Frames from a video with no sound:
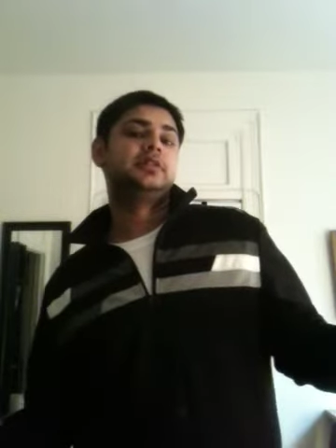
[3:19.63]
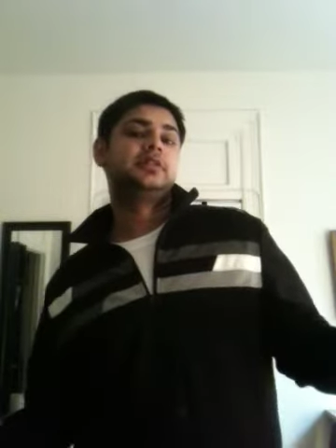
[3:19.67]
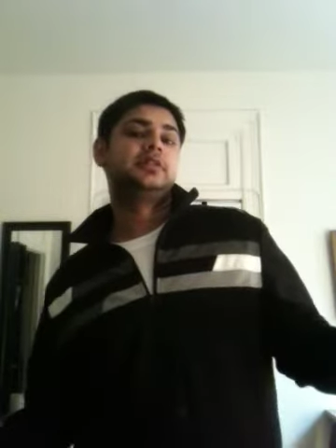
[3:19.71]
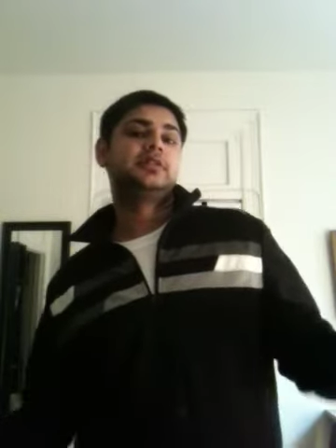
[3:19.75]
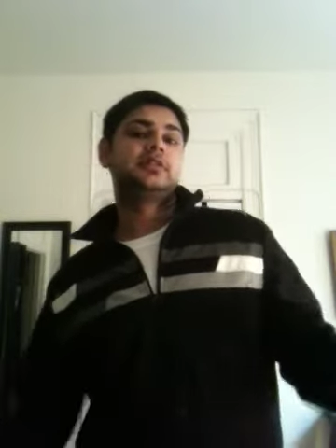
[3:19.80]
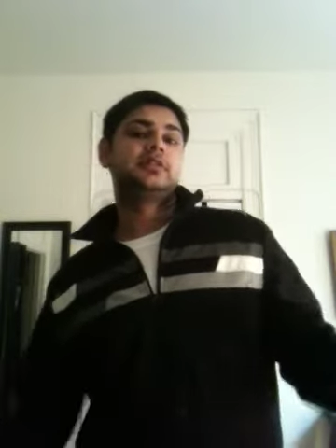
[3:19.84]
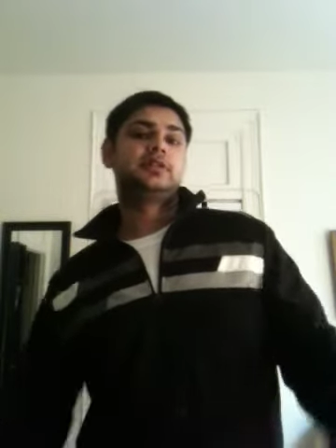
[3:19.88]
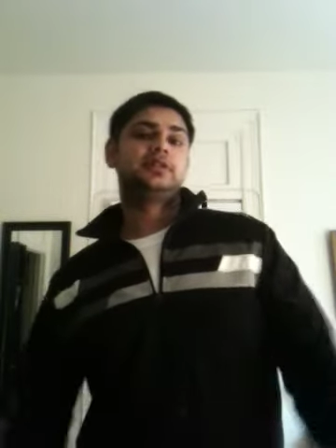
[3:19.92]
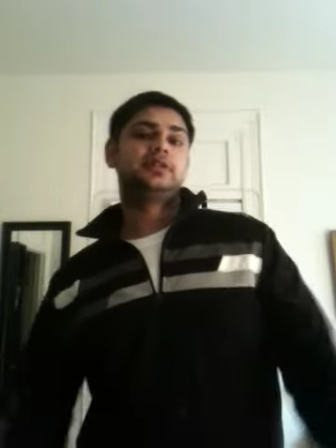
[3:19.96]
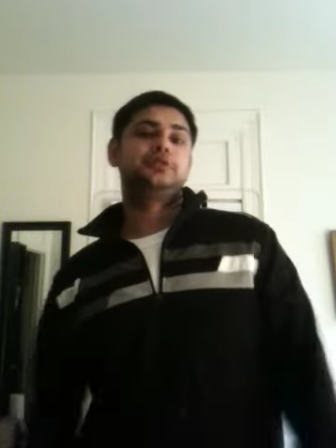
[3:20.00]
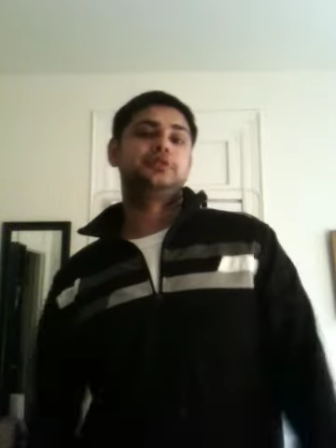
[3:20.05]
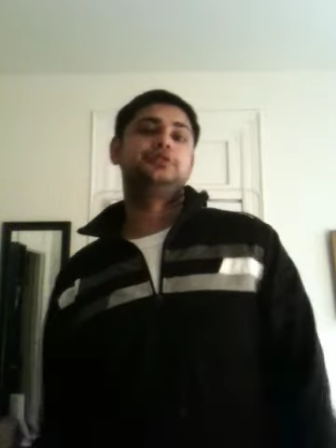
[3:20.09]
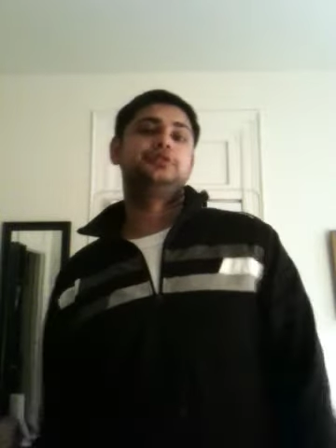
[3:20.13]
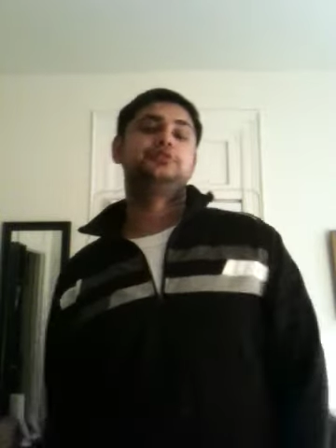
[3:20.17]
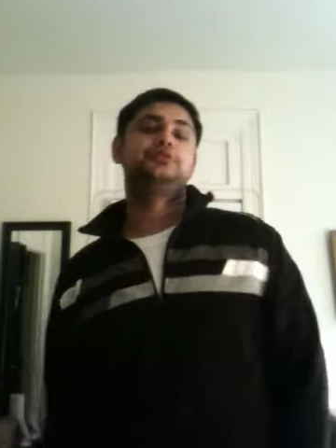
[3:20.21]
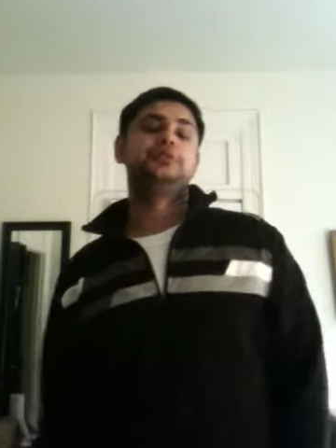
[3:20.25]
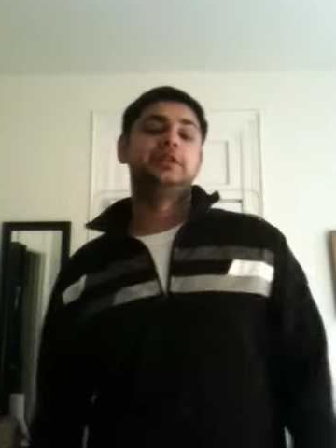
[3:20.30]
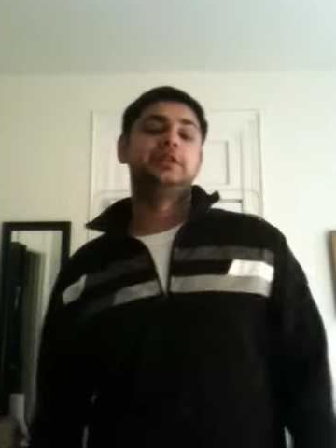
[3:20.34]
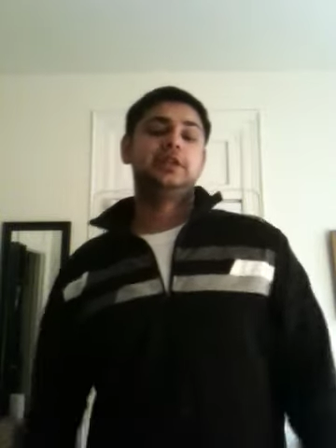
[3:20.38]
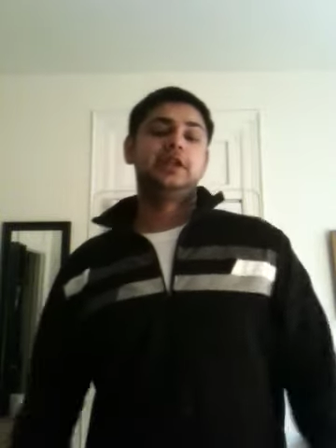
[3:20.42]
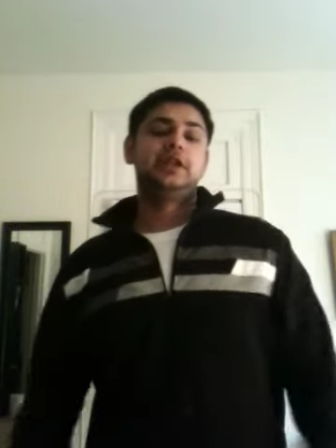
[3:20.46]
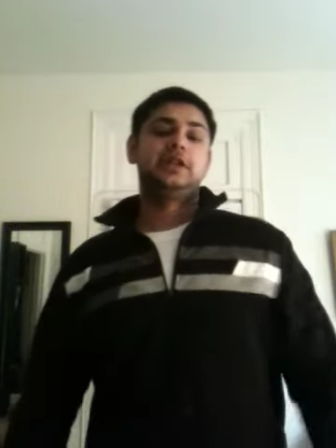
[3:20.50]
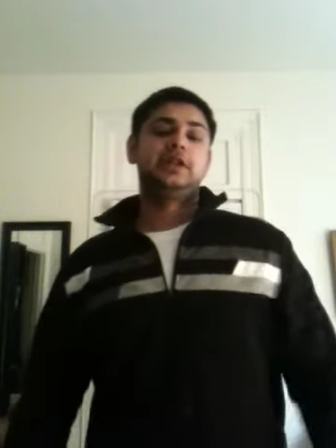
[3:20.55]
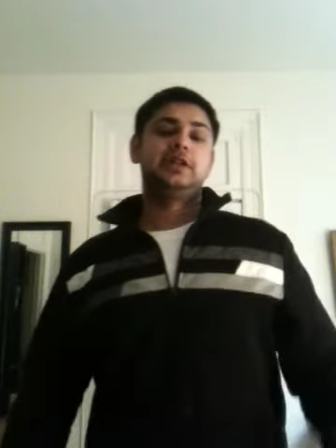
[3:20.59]
So,
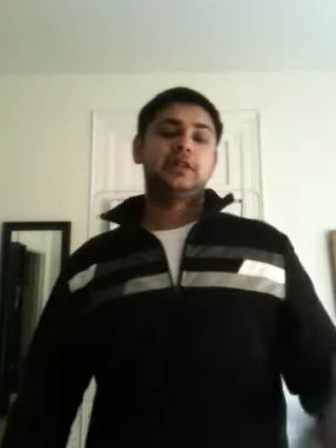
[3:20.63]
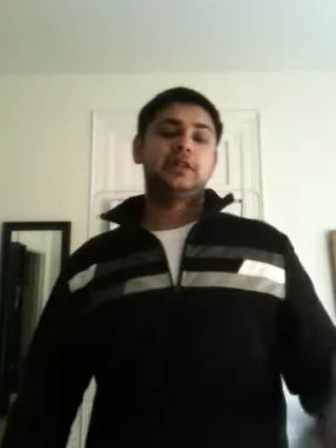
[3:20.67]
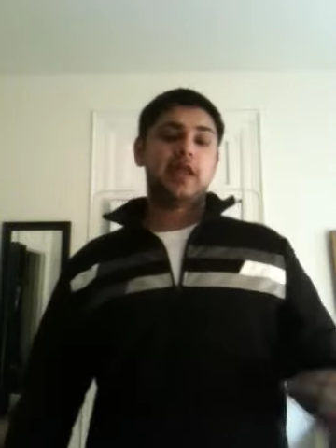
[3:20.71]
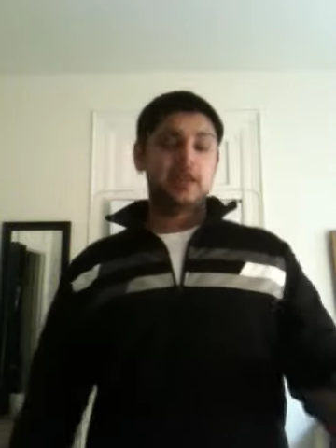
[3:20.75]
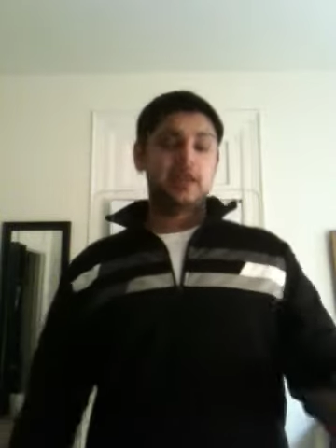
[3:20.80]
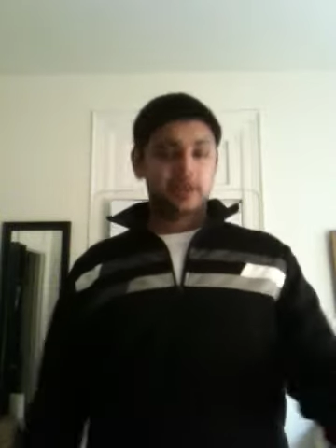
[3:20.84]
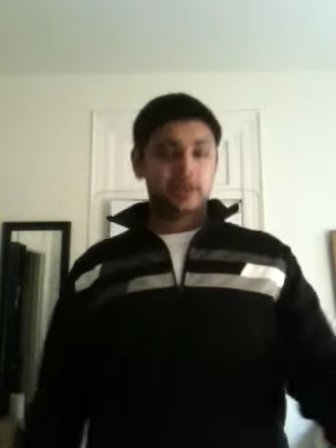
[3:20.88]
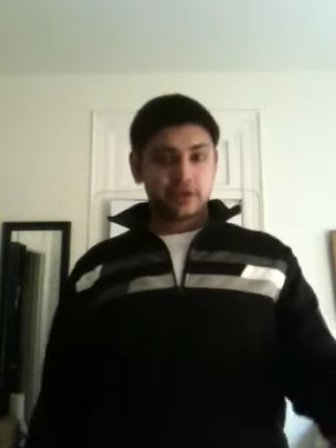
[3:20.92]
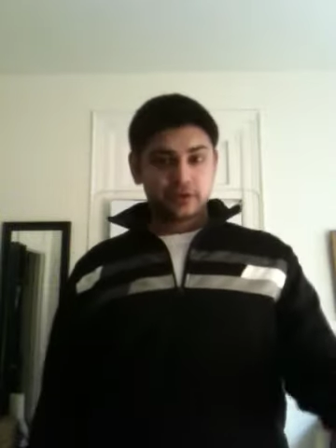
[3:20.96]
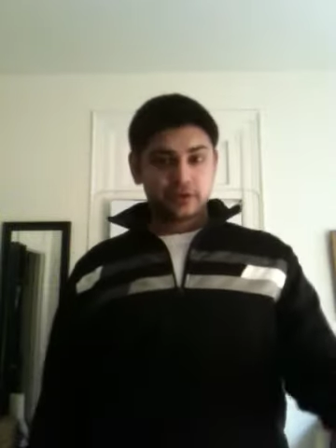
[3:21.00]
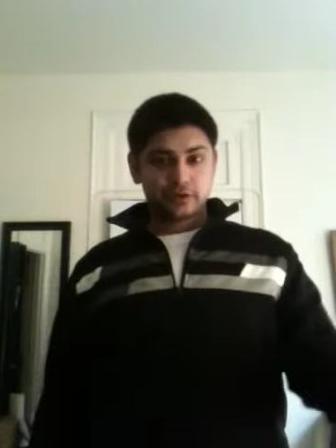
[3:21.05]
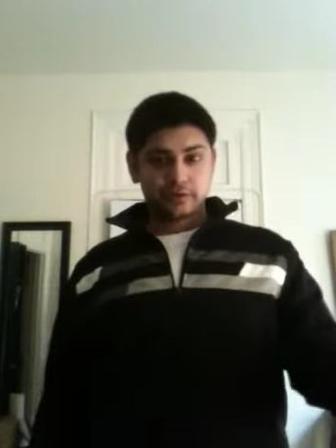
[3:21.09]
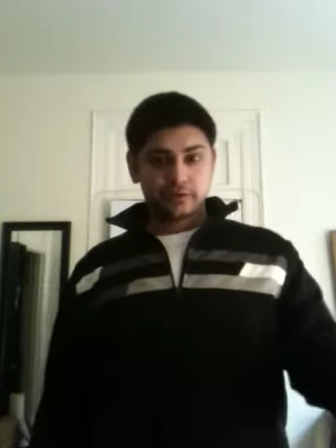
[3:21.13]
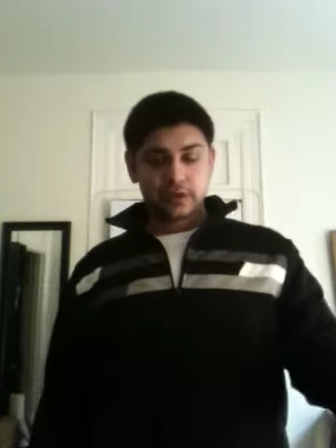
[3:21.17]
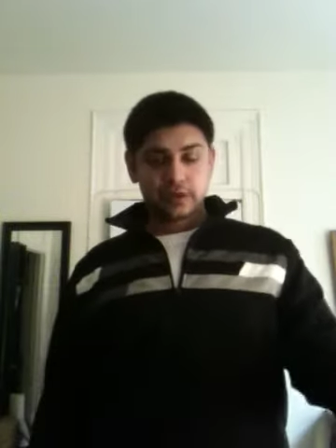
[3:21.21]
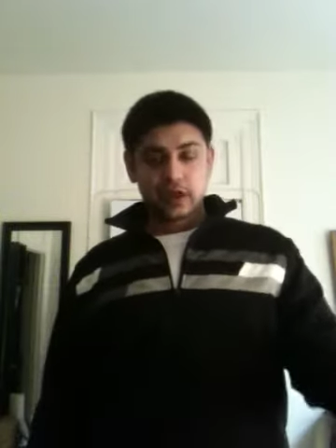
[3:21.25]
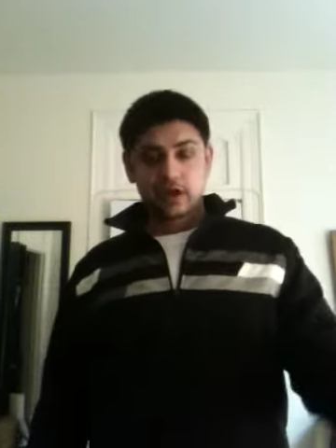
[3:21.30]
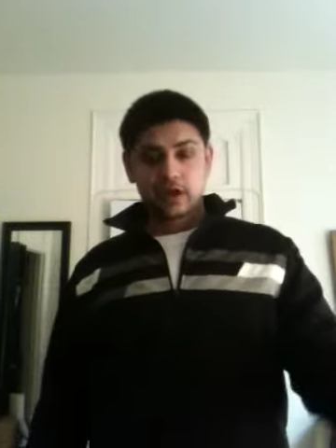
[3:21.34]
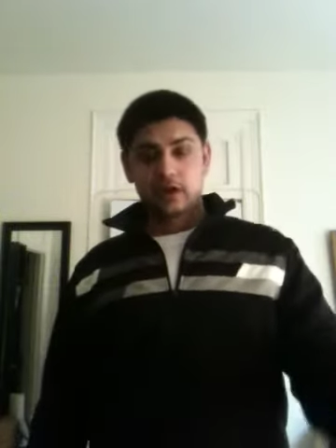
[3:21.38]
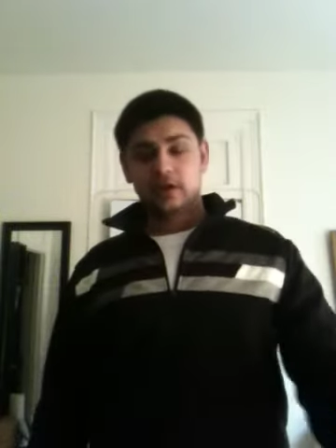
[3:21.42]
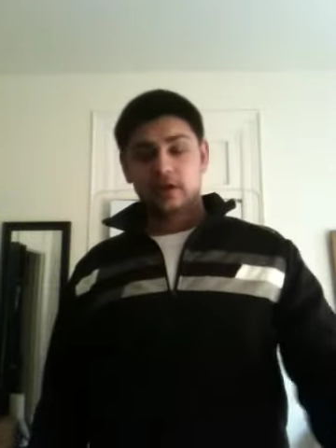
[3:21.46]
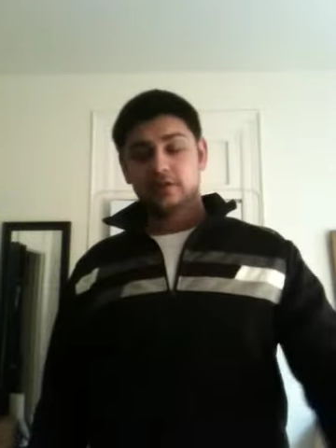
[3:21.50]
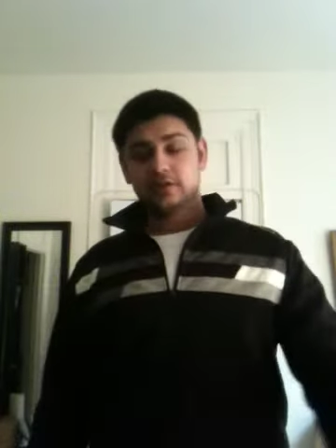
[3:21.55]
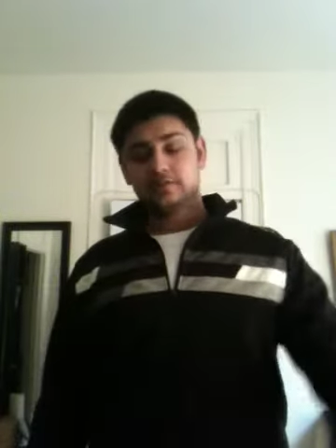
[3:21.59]
thank you,
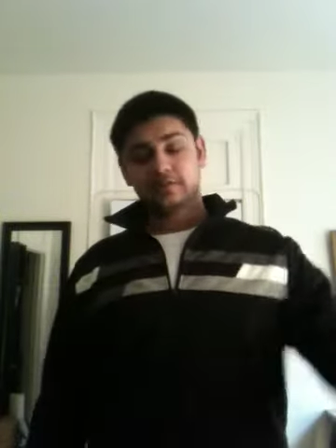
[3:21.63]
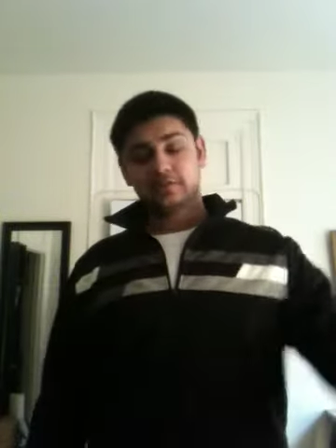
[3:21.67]
dog.